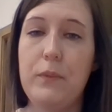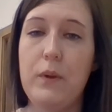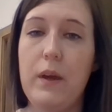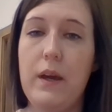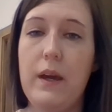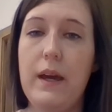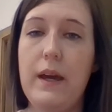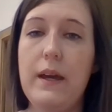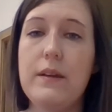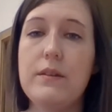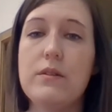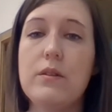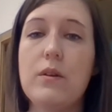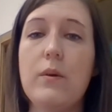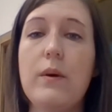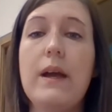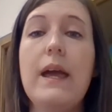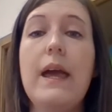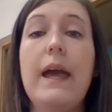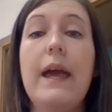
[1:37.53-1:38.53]
Okay,
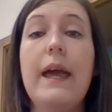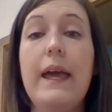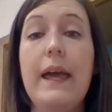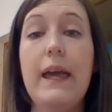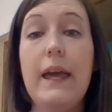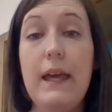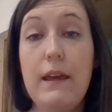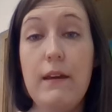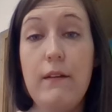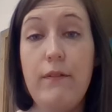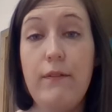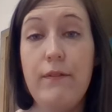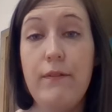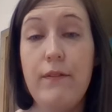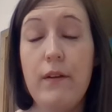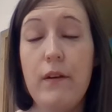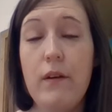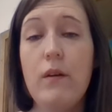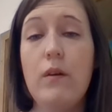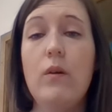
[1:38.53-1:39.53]
so
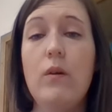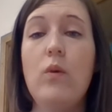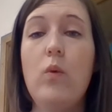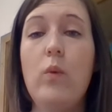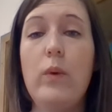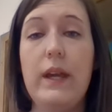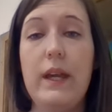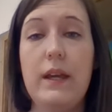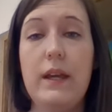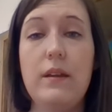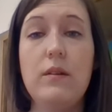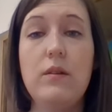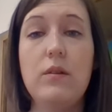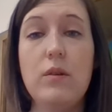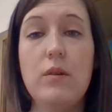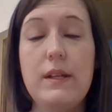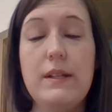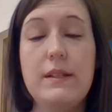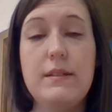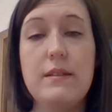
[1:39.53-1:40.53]
if we
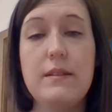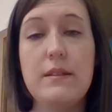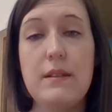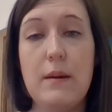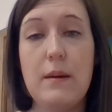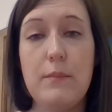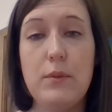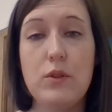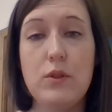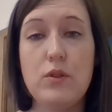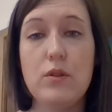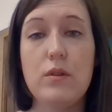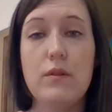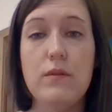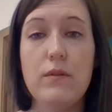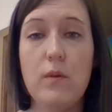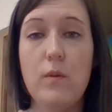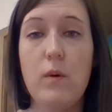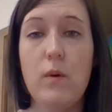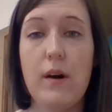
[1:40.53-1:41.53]
increase the temperature
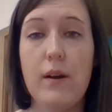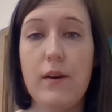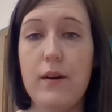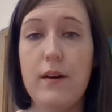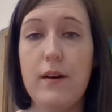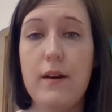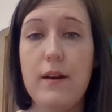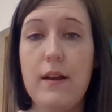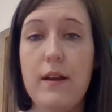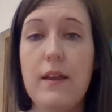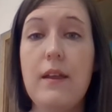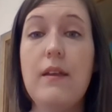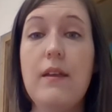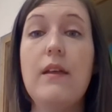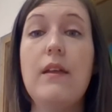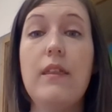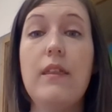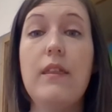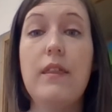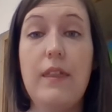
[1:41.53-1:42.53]
of the water,
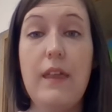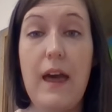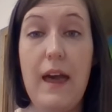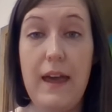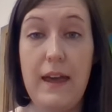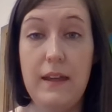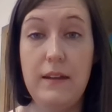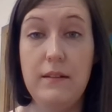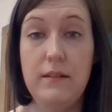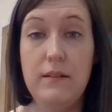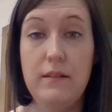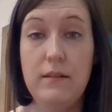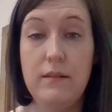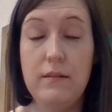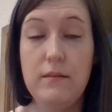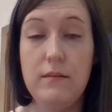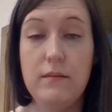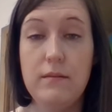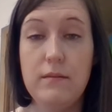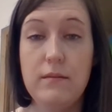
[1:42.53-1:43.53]
then
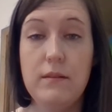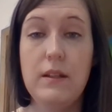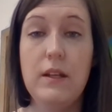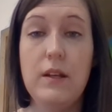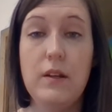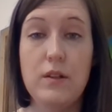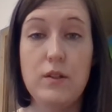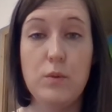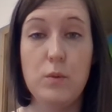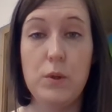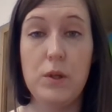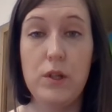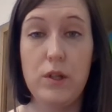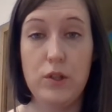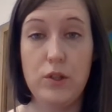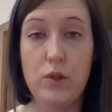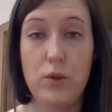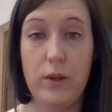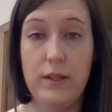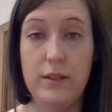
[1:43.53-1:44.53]
here's where
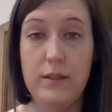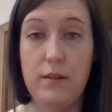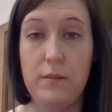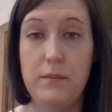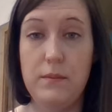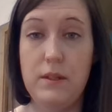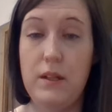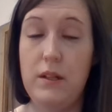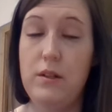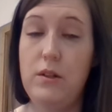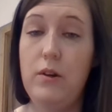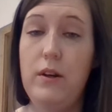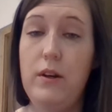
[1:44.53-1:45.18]
your choice comes in.